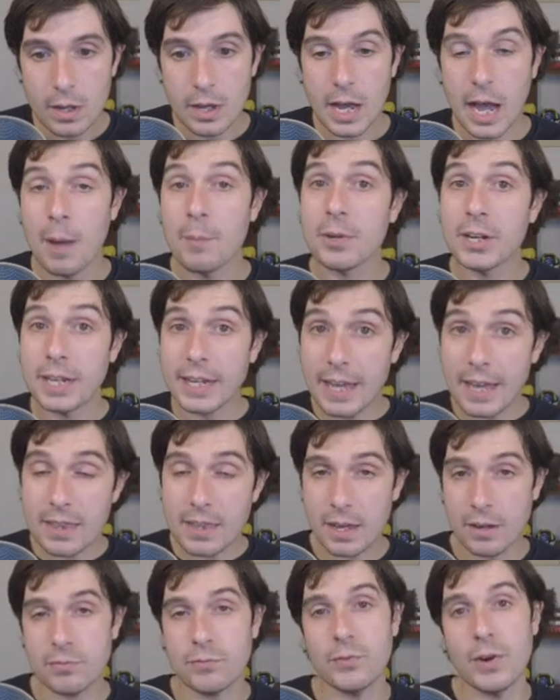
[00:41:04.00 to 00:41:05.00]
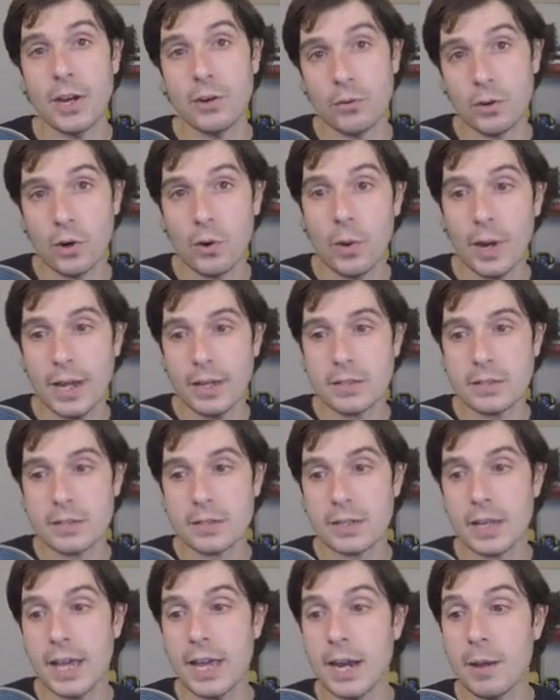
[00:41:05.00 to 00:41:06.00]
I'm going to get that friend request
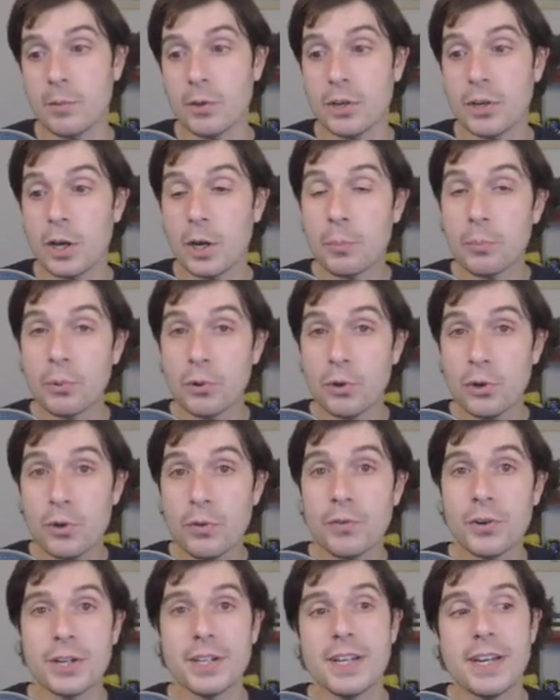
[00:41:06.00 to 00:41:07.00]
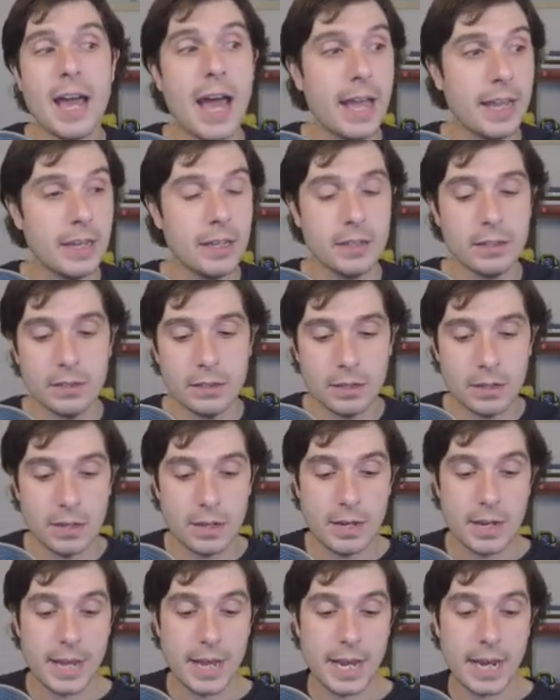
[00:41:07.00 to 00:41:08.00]
and I'm going to approve or deny it.
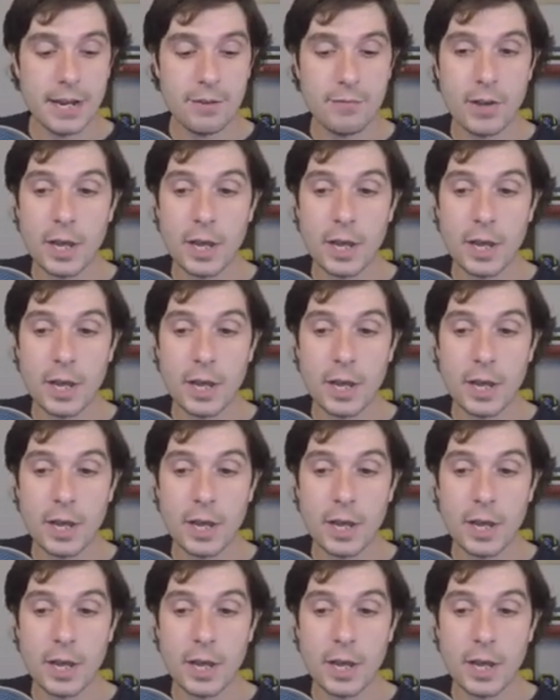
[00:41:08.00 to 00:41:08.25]
And if I